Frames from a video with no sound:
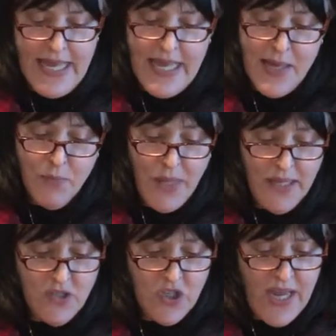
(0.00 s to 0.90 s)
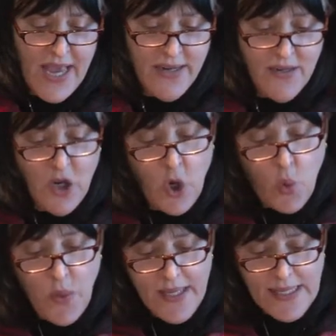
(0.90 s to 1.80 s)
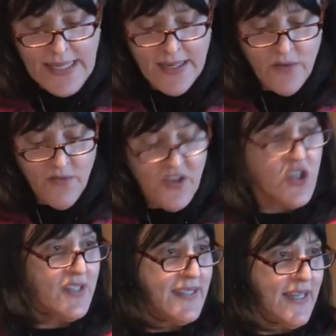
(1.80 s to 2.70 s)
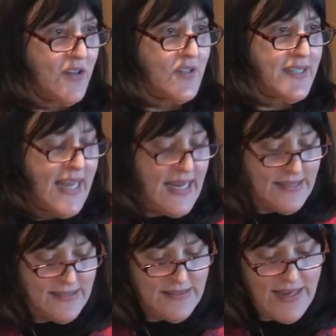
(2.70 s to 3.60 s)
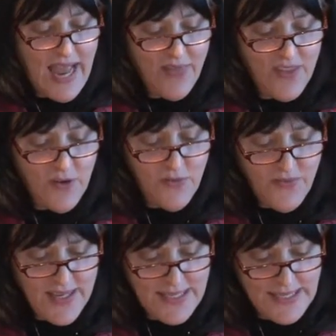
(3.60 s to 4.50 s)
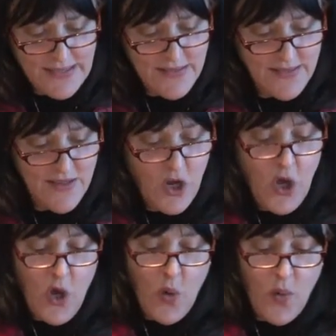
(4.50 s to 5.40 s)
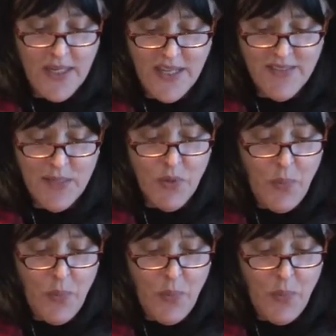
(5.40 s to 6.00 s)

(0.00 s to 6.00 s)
It means, she added, we can get at fish's inner states, at their feelings, what gives them a